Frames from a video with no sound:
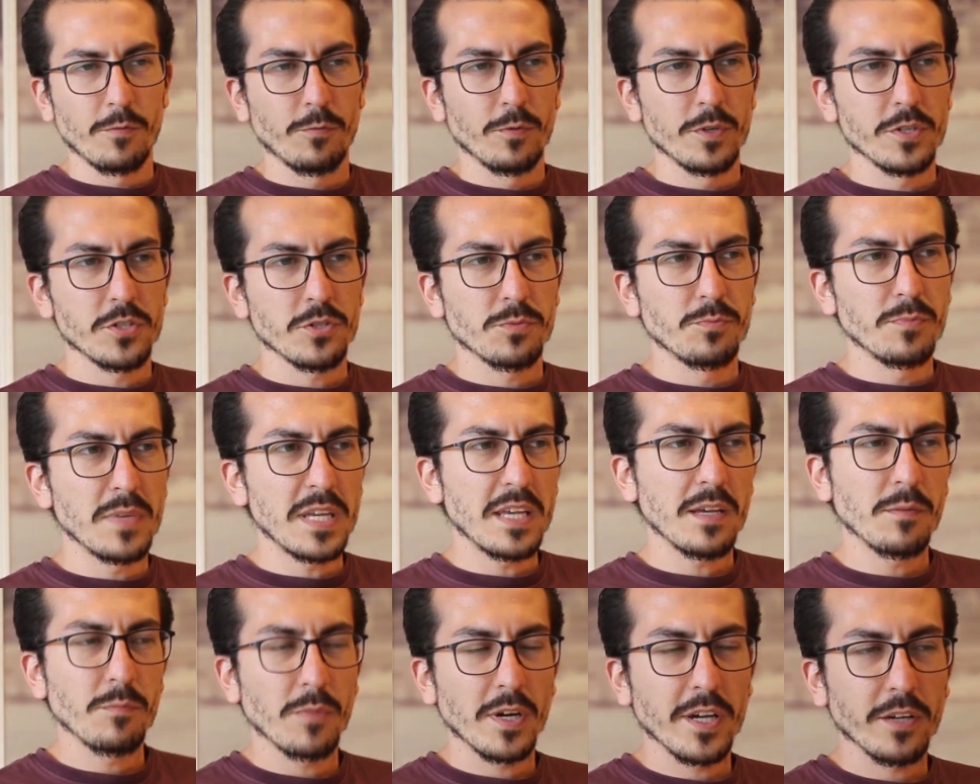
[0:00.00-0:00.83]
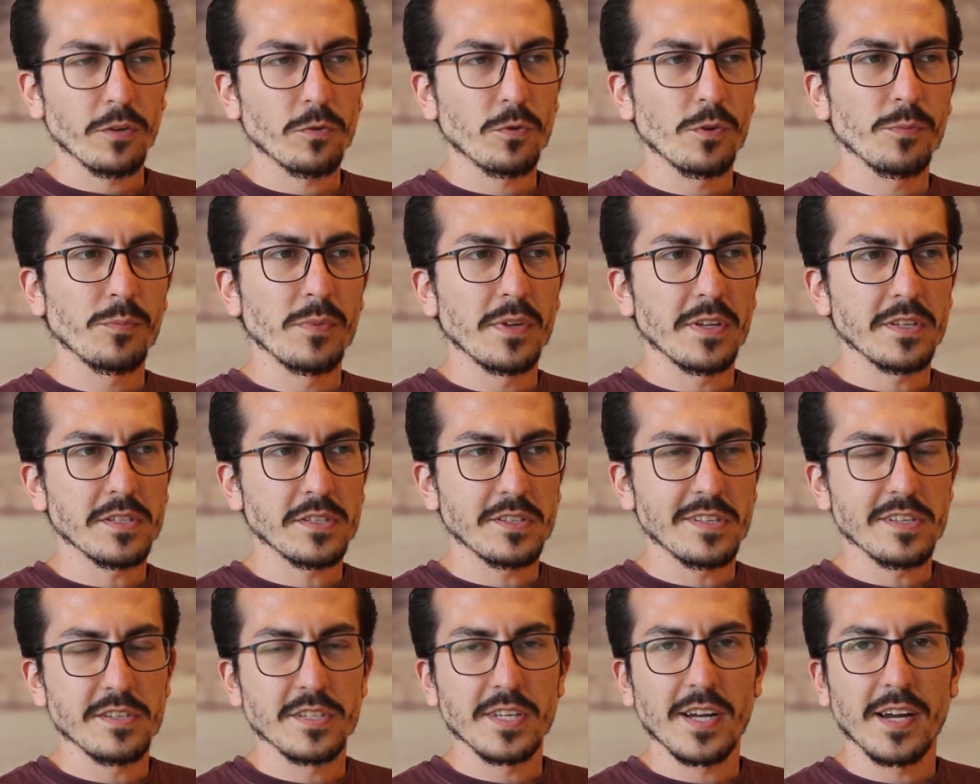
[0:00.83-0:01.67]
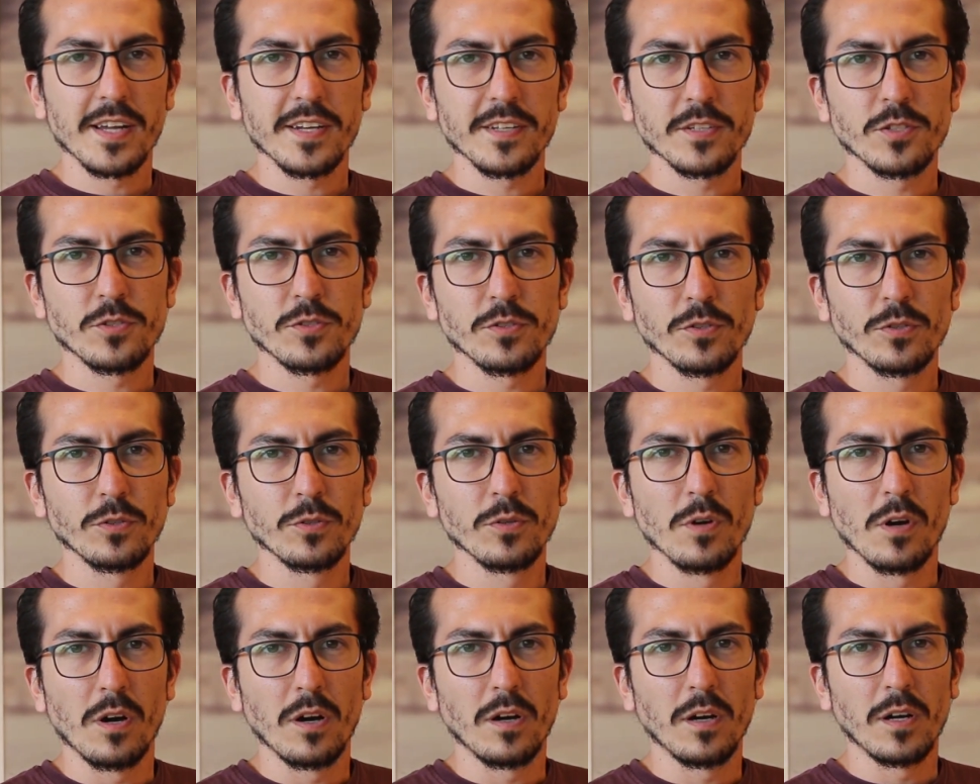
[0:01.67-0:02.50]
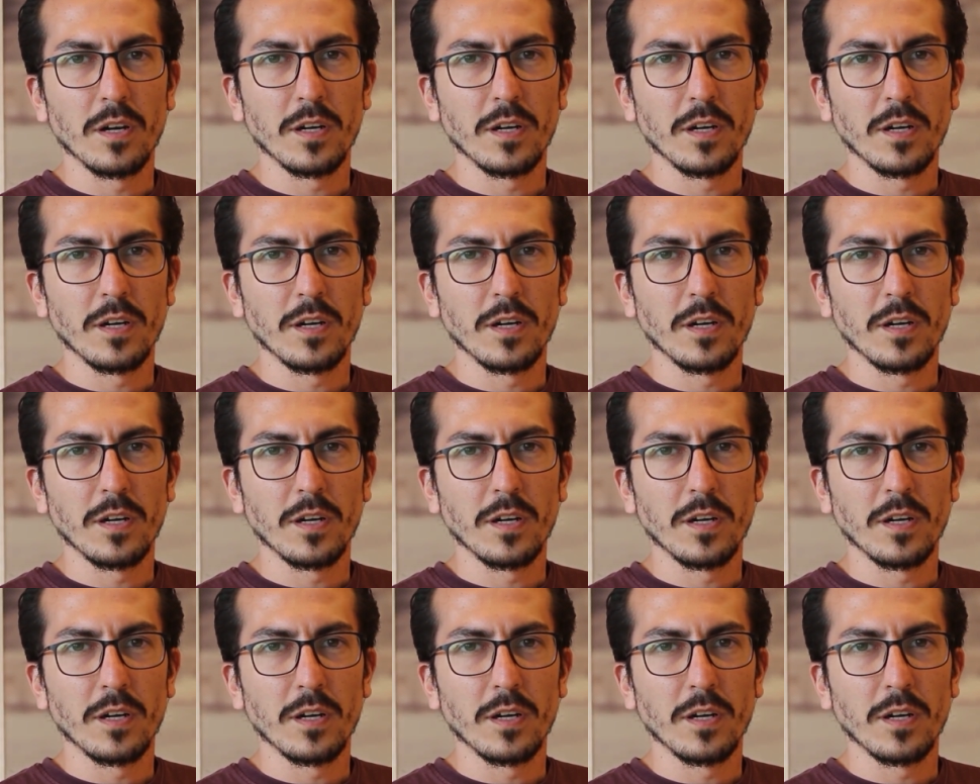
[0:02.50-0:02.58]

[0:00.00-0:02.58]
which me and my groupmates decided to,